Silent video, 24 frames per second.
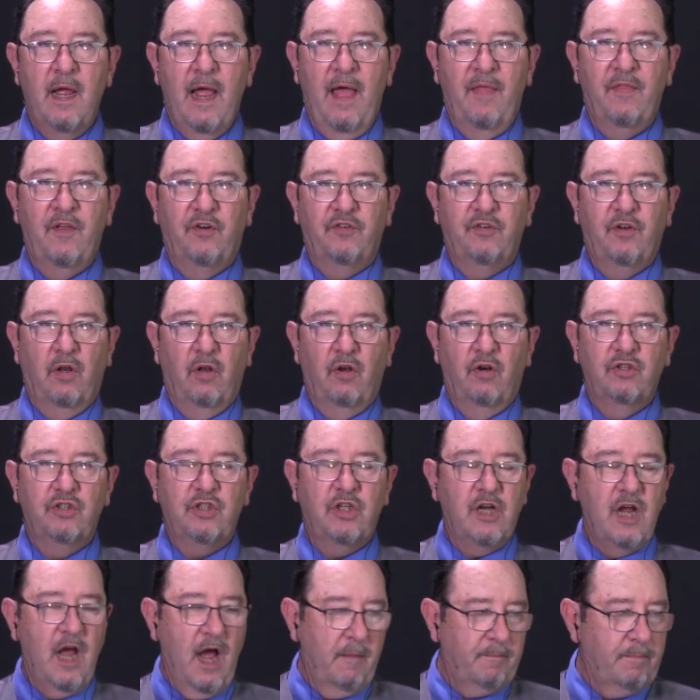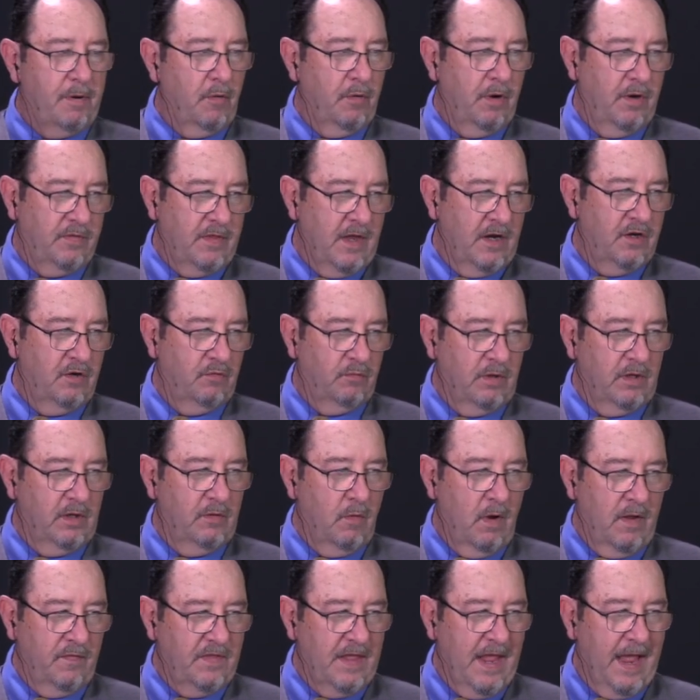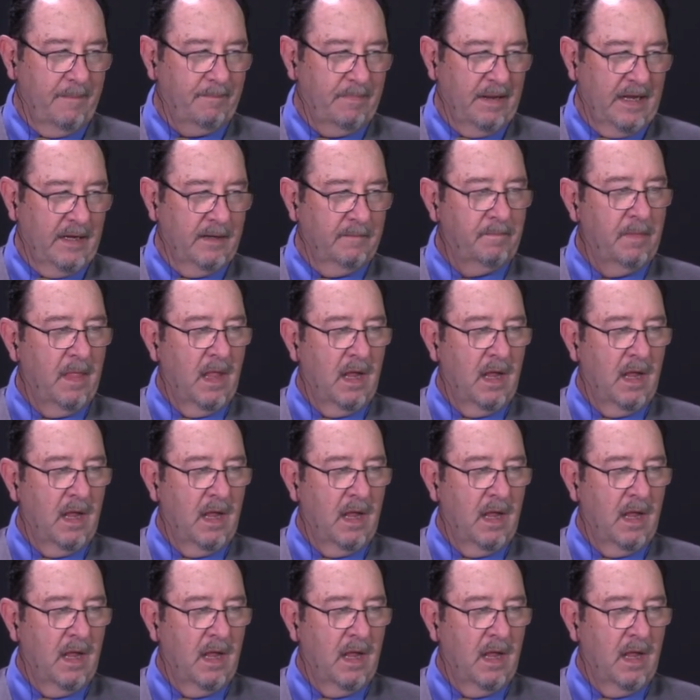and there's an allergic component, then you really want the epi.